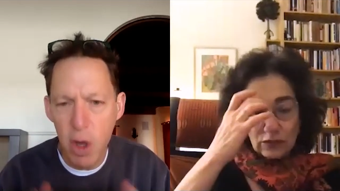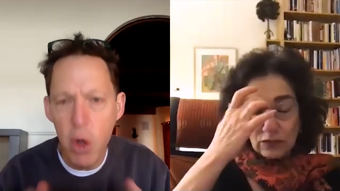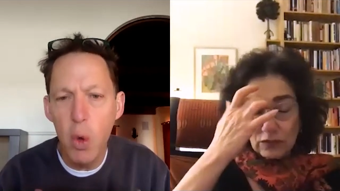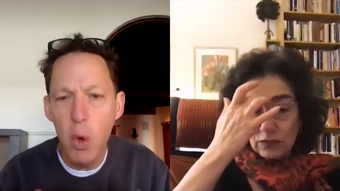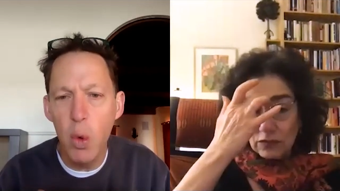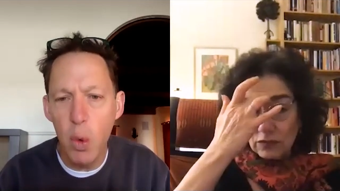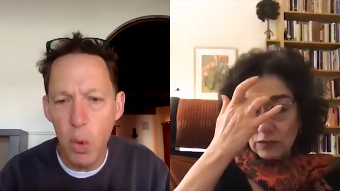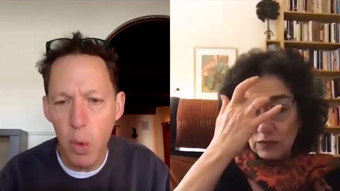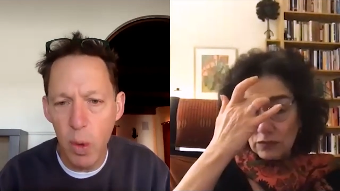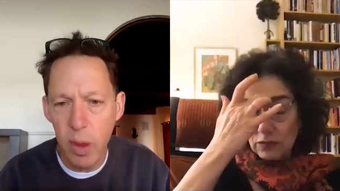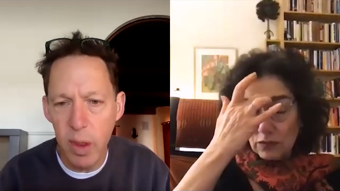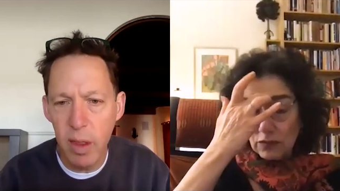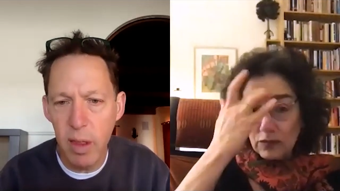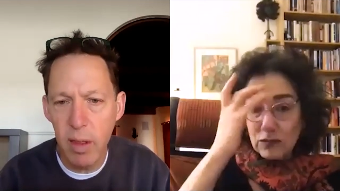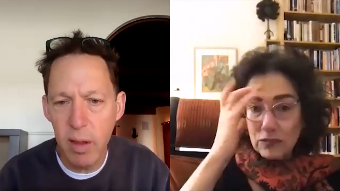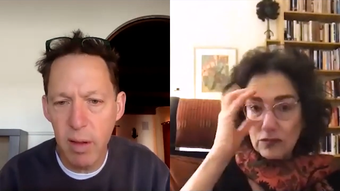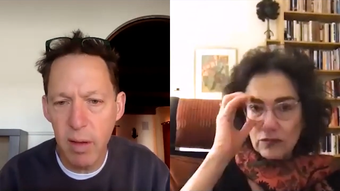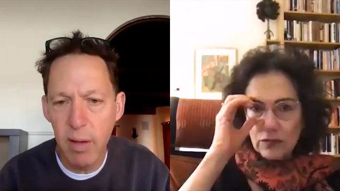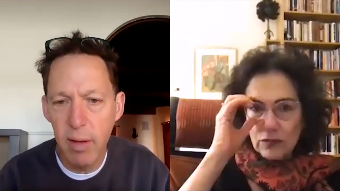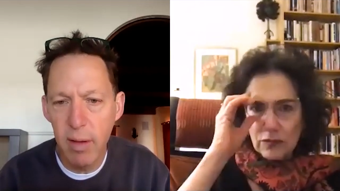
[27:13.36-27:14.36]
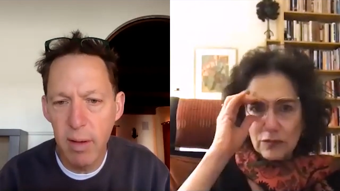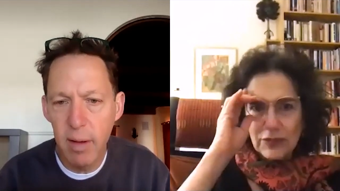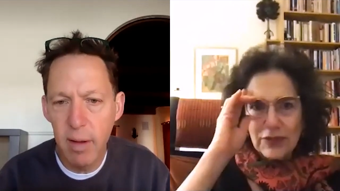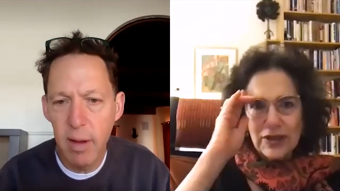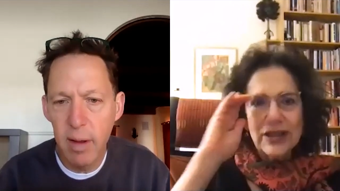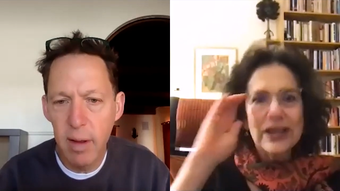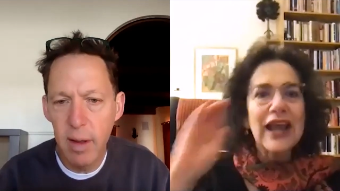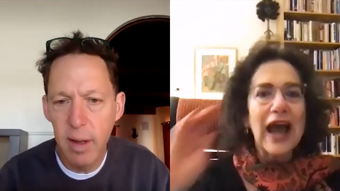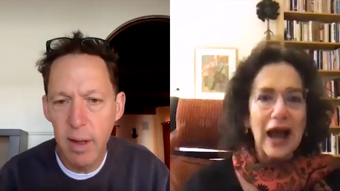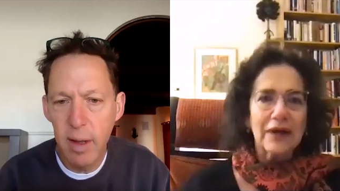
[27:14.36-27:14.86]
Speaker 1: used
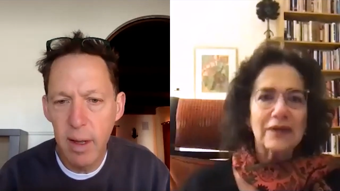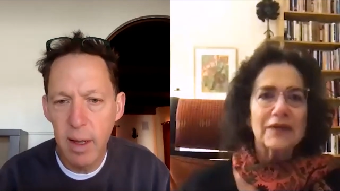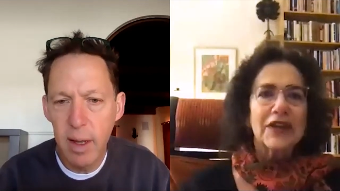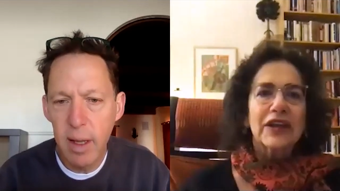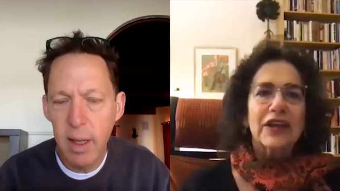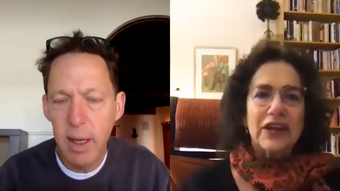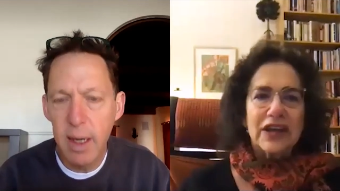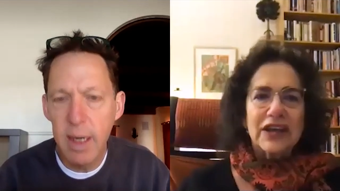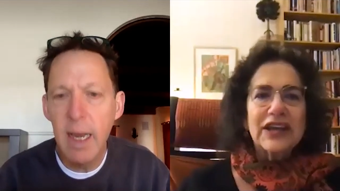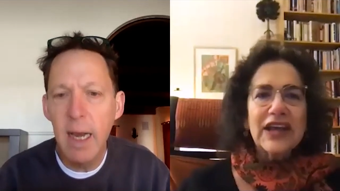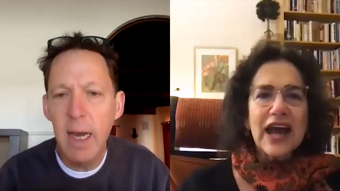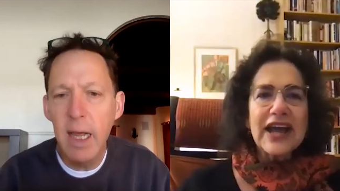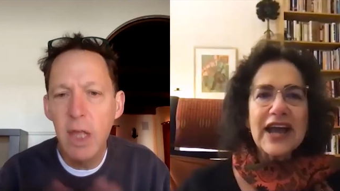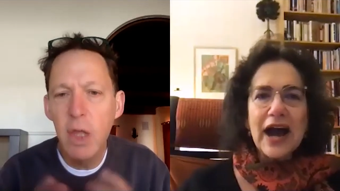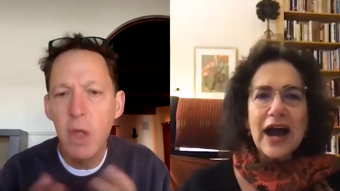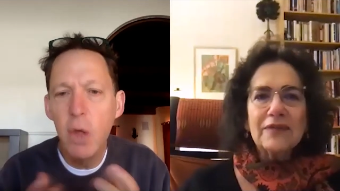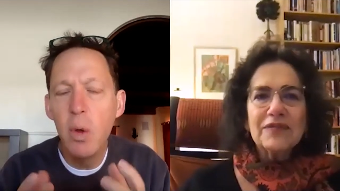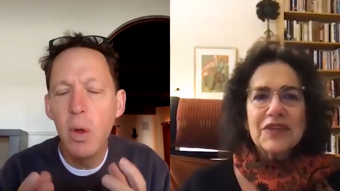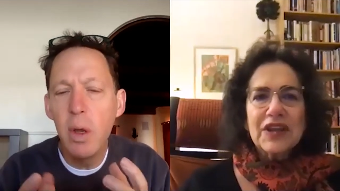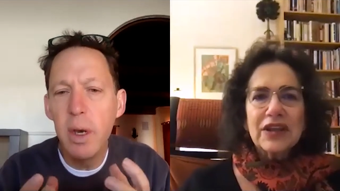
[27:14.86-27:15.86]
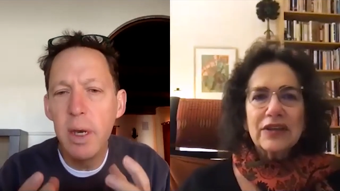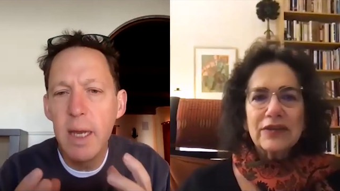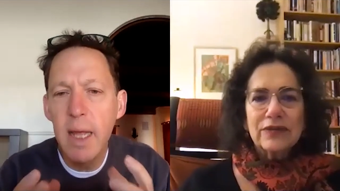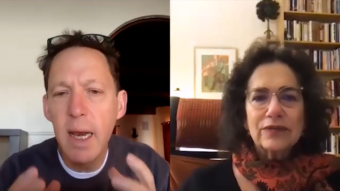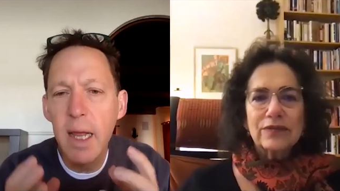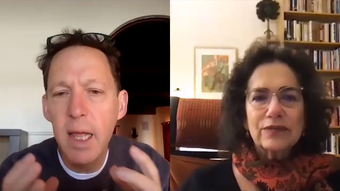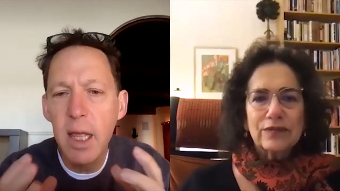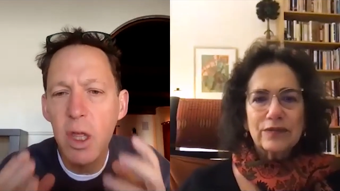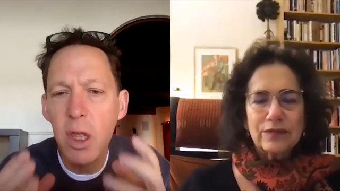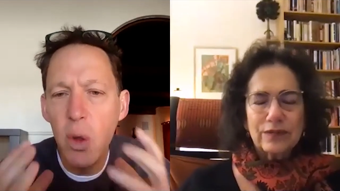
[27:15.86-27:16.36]
Speaker 2: yeah, really, yeah, yeah.
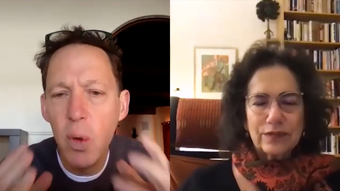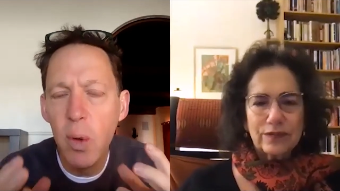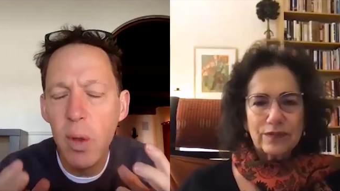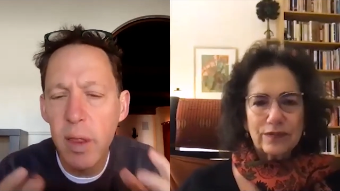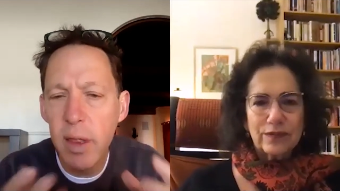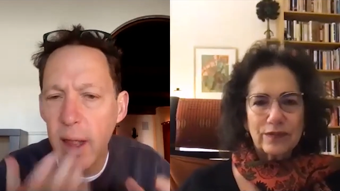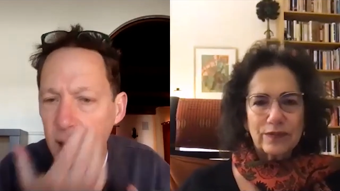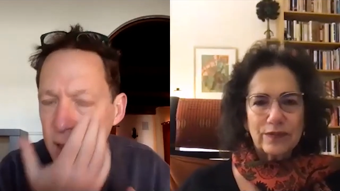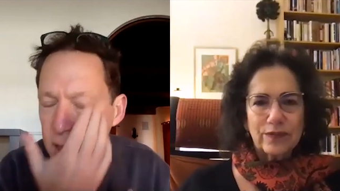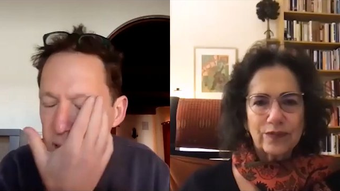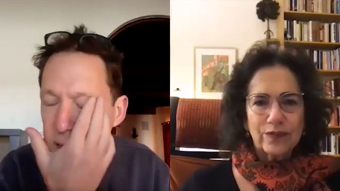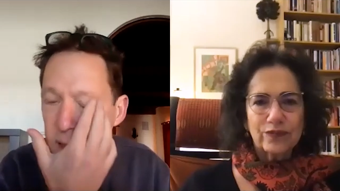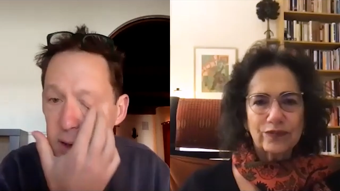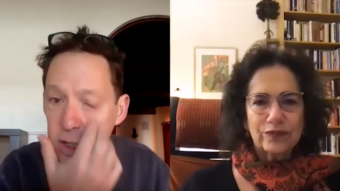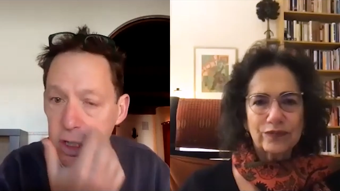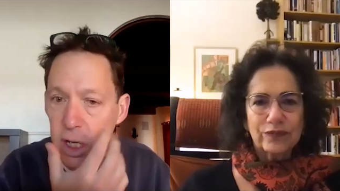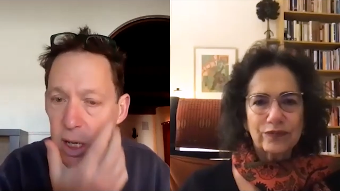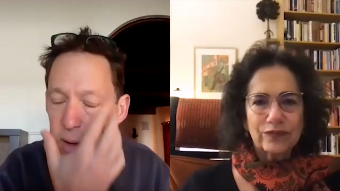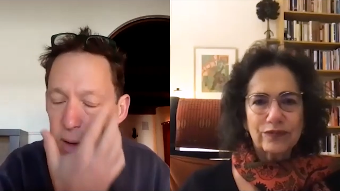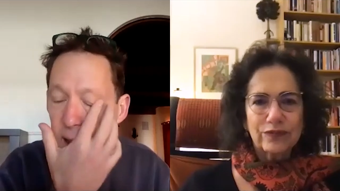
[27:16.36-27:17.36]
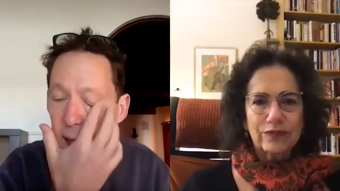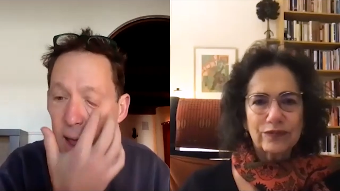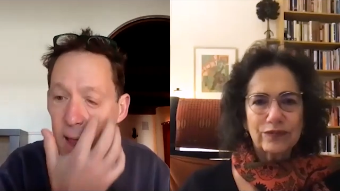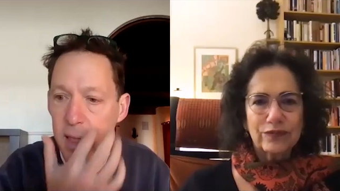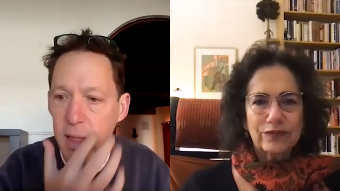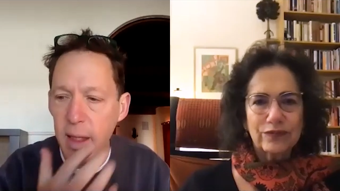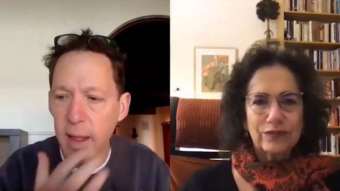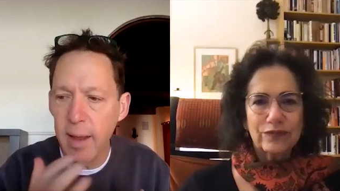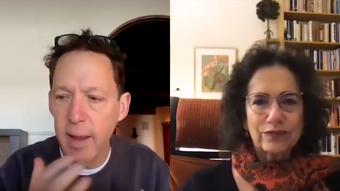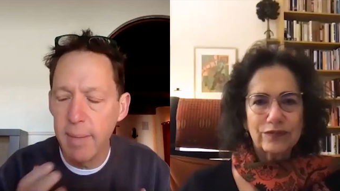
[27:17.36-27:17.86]
Speaker 1: Really used as a
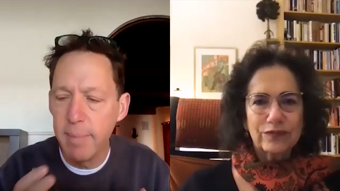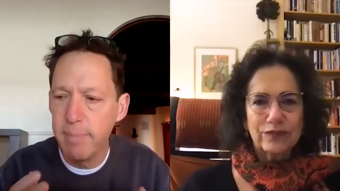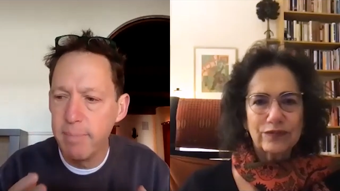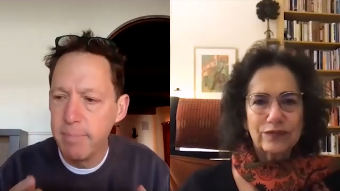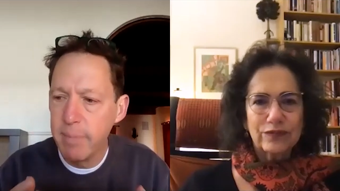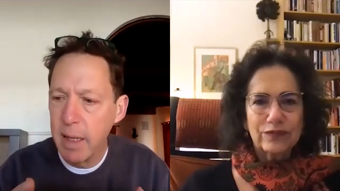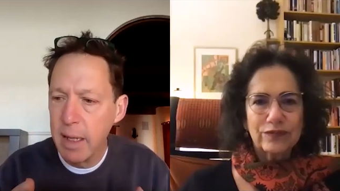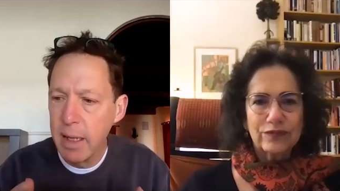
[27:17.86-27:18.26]
as a